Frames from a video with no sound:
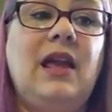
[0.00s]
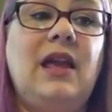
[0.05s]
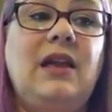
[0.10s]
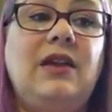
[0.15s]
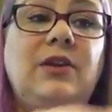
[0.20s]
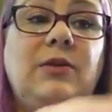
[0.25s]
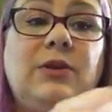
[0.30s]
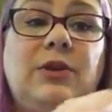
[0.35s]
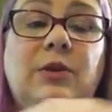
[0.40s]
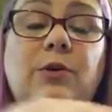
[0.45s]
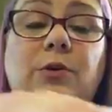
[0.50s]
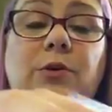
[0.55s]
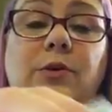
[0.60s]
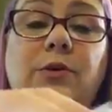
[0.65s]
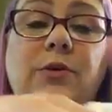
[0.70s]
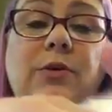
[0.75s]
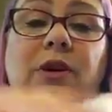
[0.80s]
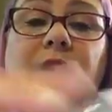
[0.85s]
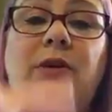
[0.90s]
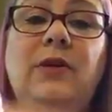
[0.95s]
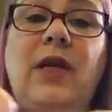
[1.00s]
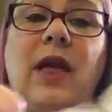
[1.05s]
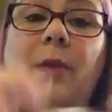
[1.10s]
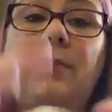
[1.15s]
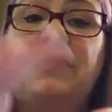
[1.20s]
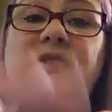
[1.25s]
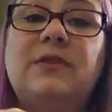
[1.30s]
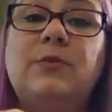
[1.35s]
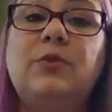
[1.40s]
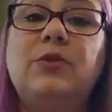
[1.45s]
it'll
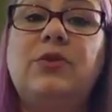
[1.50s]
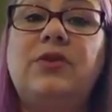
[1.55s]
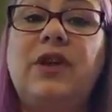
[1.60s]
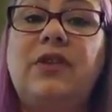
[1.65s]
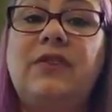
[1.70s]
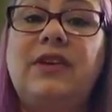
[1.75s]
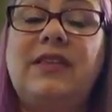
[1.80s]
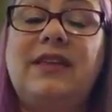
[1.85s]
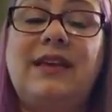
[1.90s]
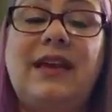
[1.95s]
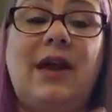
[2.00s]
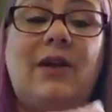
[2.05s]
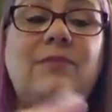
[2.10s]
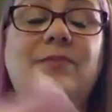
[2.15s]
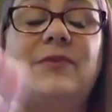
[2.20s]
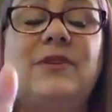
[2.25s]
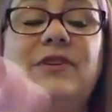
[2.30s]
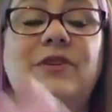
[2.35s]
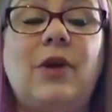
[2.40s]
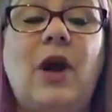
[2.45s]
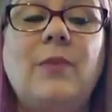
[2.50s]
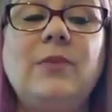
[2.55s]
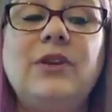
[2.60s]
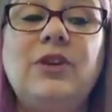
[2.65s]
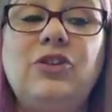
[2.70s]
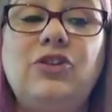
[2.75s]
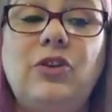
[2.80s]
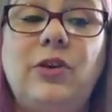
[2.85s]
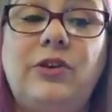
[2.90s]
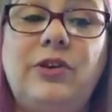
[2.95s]
help smooth everything out. So I'm going
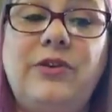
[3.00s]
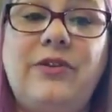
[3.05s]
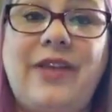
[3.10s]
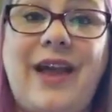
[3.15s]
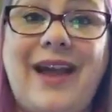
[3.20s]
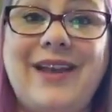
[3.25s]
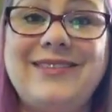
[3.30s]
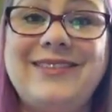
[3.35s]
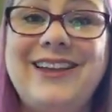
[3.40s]
to show you that.